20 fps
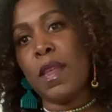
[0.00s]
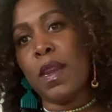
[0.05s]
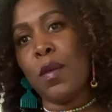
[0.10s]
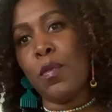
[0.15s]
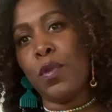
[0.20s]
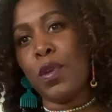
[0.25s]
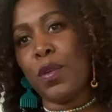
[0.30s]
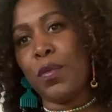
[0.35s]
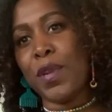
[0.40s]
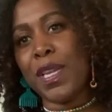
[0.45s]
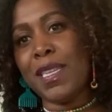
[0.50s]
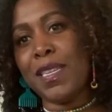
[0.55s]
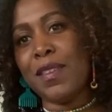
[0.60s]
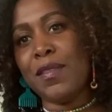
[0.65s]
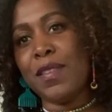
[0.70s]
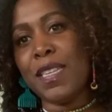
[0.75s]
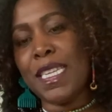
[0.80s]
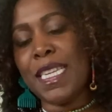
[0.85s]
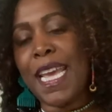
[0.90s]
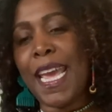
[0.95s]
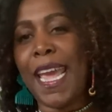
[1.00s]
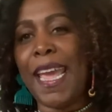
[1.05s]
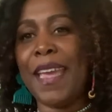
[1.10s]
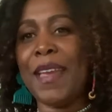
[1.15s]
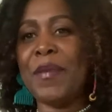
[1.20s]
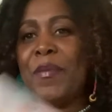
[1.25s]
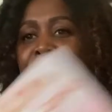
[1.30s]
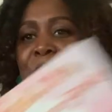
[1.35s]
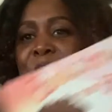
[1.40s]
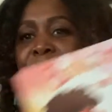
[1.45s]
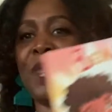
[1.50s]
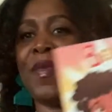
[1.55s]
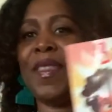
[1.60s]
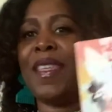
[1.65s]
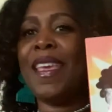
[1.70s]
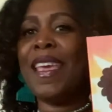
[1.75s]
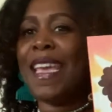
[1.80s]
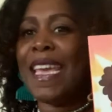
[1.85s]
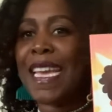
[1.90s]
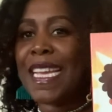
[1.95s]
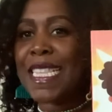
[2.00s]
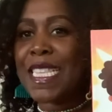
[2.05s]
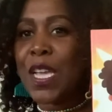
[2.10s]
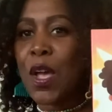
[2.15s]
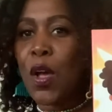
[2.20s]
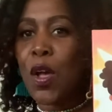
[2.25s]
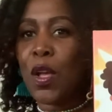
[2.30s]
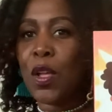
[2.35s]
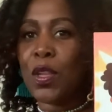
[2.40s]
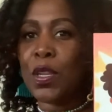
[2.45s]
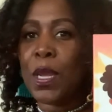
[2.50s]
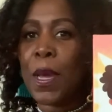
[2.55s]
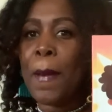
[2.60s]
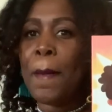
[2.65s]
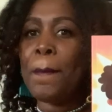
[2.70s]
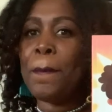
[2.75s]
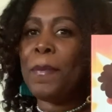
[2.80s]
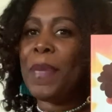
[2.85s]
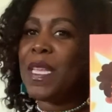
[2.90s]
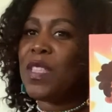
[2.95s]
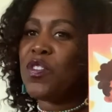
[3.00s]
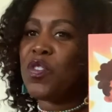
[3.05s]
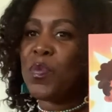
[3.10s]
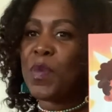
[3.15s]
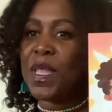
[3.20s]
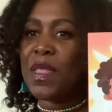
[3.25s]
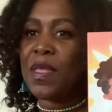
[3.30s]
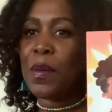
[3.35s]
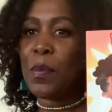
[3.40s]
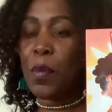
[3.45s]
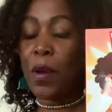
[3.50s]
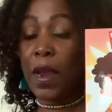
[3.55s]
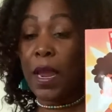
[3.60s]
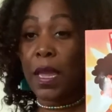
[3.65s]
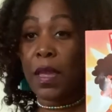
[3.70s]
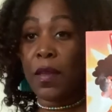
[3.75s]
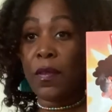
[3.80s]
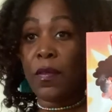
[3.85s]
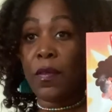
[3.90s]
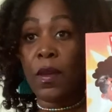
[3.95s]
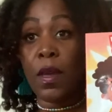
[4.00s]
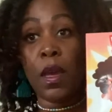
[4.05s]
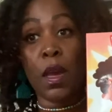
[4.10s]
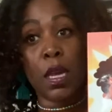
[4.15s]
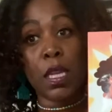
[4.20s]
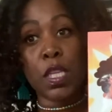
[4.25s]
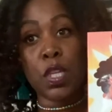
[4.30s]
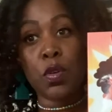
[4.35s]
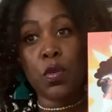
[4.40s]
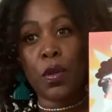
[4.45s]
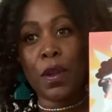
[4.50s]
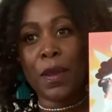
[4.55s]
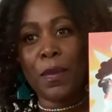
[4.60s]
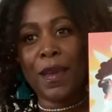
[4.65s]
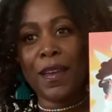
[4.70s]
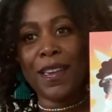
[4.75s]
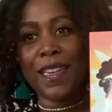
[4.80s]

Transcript: I want to read to you today. It's called Benjamin the Brave, a story about